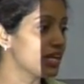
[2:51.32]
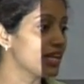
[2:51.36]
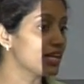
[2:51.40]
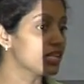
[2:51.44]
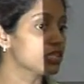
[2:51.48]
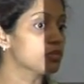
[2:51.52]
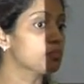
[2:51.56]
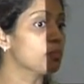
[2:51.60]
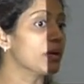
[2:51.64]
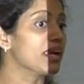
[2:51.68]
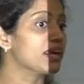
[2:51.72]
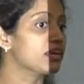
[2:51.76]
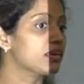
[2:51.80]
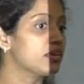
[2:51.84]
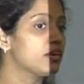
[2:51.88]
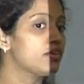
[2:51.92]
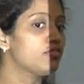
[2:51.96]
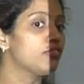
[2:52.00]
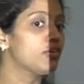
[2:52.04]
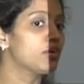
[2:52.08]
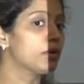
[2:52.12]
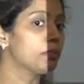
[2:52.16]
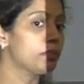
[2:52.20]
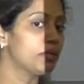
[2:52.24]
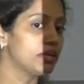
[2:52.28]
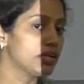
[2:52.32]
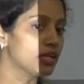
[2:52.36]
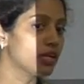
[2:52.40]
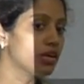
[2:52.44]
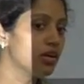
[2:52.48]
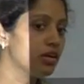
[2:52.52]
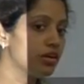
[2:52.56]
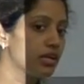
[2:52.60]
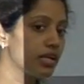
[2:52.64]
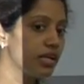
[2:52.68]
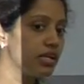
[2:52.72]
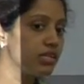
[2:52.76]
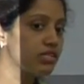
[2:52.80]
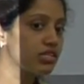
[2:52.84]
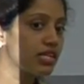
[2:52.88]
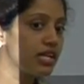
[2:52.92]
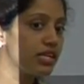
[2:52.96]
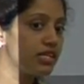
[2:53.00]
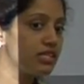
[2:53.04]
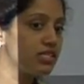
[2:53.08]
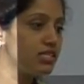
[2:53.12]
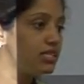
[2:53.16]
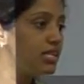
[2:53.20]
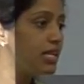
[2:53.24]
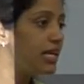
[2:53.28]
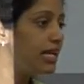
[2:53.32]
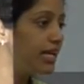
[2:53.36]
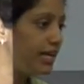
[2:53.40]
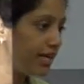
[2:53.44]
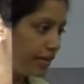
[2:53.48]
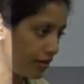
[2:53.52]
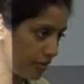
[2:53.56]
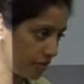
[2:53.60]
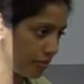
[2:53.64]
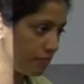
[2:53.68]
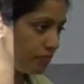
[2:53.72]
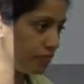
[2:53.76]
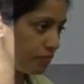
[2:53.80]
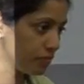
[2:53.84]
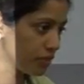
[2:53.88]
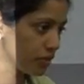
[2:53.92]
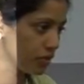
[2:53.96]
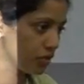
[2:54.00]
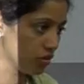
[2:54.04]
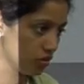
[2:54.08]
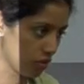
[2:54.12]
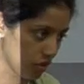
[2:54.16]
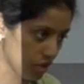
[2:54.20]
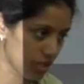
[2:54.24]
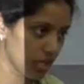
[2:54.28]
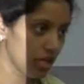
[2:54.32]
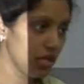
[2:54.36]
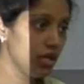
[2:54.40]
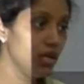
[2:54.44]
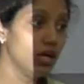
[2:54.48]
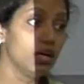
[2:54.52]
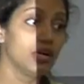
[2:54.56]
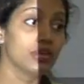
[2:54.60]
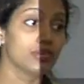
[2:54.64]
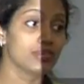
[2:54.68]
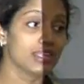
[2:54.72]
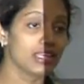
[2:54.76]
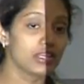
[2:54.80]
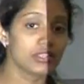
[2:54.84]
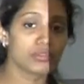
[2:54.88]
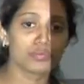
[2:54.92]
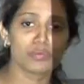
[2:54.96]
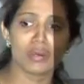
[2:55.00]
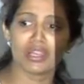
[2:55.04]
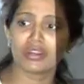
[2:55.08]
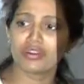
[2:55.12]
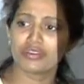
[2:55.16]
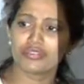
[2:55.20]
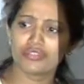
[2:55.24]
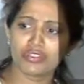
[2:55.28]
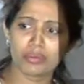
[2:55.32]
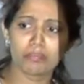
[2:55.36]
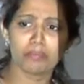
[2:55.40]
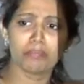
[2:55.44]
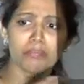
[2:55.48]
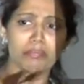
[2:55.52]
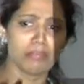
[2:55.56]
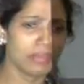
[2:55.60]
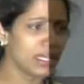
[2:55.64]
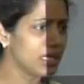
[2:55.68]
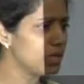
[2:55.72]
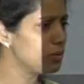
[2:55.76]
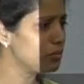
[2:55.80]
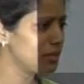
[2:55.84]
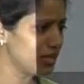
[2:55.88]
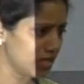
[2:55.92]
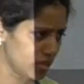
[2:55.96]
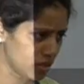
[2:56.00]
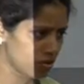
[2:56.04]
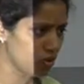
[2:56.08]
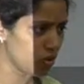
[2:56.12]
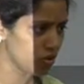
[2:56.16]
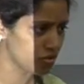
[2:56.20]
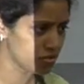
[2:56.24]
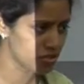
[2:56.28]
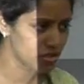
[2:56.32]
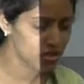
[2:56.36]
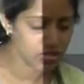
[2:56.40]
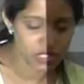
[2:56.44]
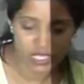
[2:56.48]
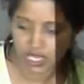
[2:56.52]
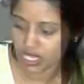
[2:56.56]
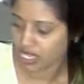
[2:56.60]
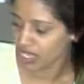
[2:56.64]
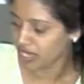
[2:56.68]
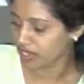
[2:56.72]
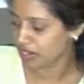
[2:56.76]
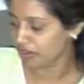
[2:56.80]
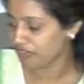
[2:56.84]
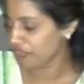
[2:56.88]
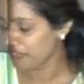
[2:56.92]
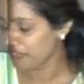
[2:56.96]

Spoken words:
are expected for a particular age gets delayed, okay, that is one of the many causes. Now,